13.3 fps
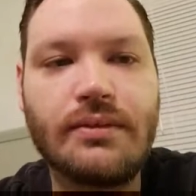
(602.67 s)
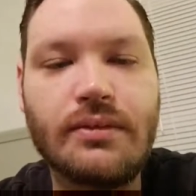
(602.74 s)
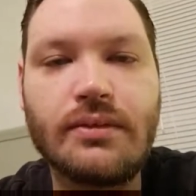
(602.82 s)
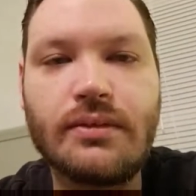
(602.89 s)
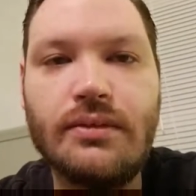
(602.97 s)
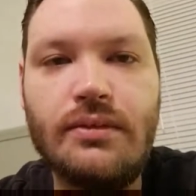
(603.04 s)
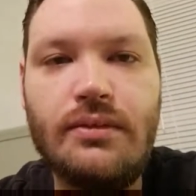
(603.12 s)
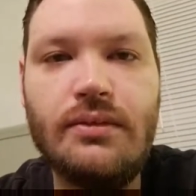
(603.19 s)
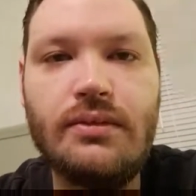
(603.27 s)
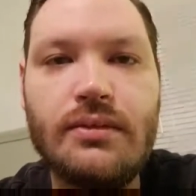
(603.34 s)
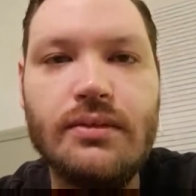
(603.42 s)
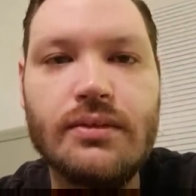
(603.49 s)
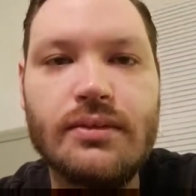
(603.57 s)

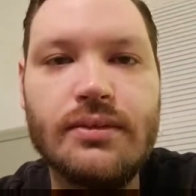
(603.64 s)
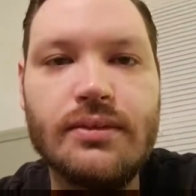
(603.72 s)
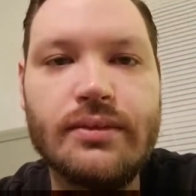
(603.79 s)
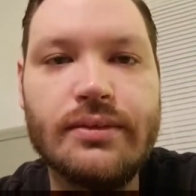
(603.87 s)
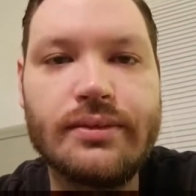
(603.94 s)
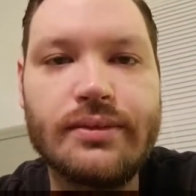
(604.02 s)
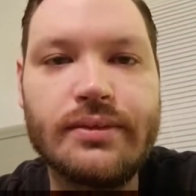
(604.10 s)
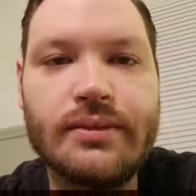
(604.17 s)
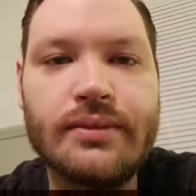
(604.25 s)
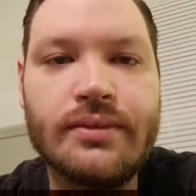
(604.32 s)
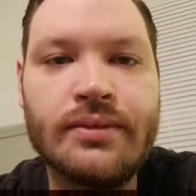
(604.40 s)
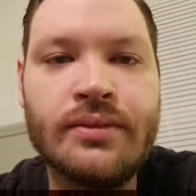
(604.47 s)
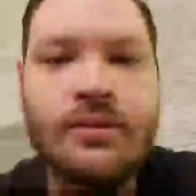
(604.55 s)

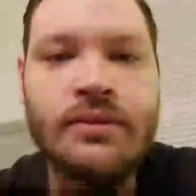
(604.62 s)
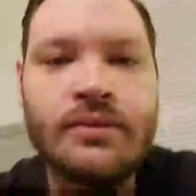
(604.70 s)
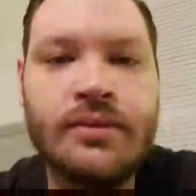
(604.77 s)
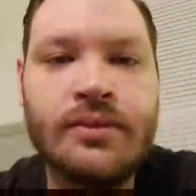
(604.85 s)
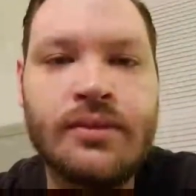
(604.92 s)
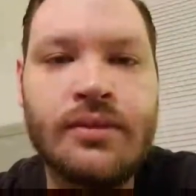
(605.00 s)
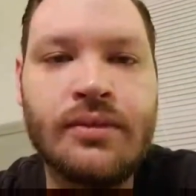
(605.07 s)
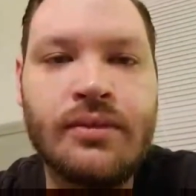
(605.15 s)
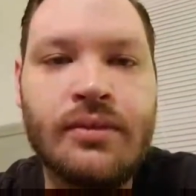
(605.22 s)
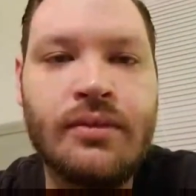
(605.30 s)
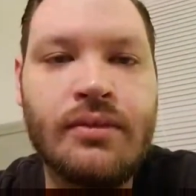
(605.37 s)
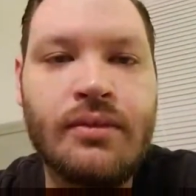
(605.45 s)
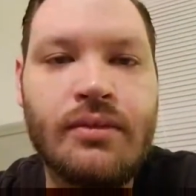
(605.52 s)

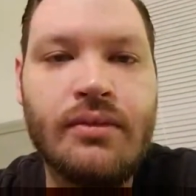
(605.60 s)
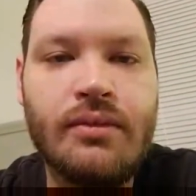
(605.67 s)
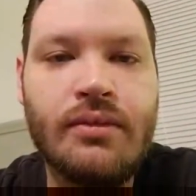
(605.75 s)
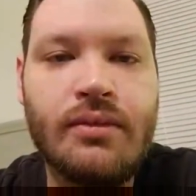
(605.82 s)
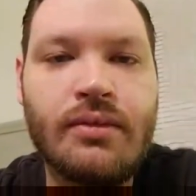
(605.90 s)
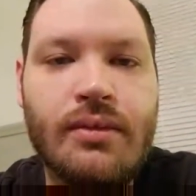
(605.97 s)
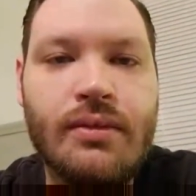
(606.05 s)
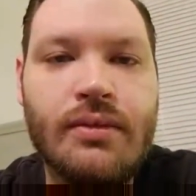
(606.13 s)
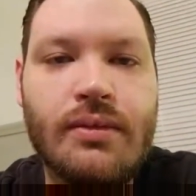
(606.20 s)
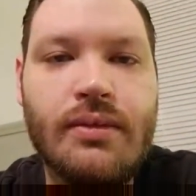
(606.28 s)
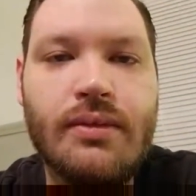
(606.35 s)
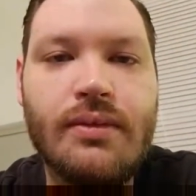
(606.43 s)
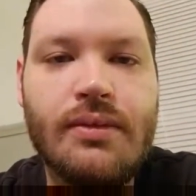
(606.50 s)

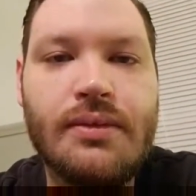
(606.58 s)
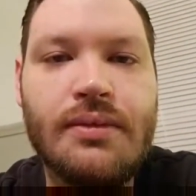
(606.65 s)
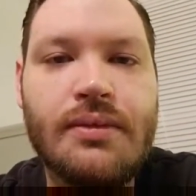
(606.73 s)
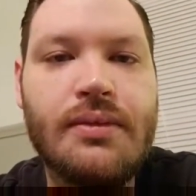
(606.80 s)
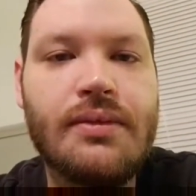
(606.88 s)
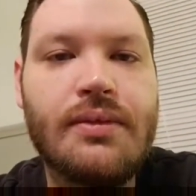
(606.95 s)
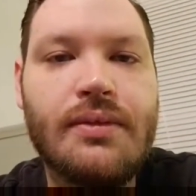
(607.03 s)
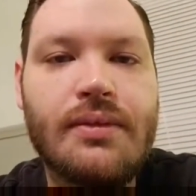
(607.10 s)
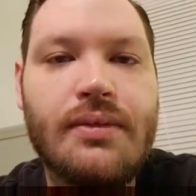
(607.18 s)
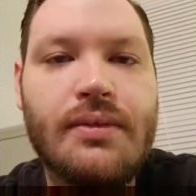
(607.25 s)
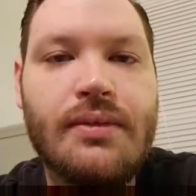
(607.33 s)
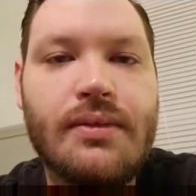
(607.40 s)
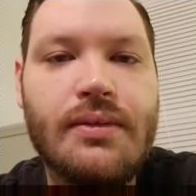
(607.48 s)

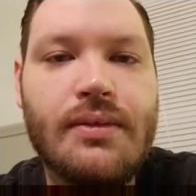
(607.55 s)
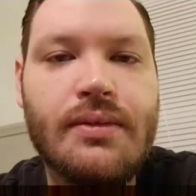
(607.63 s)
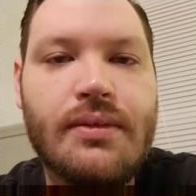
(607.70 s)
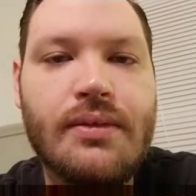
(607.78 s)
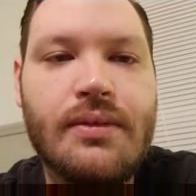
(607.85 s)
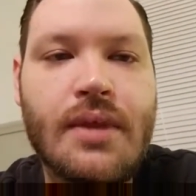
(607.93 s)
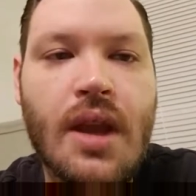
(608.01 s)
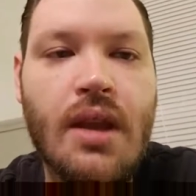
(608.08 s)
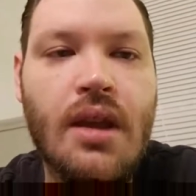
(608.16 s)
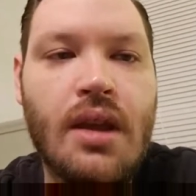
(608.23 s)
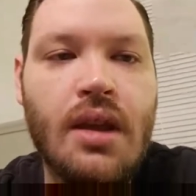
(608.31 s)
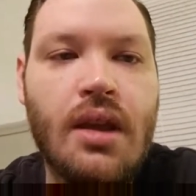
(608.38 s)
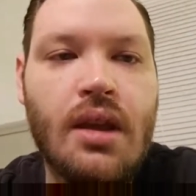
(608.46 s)

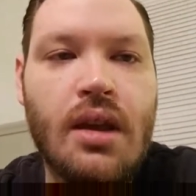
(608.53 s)
(silence)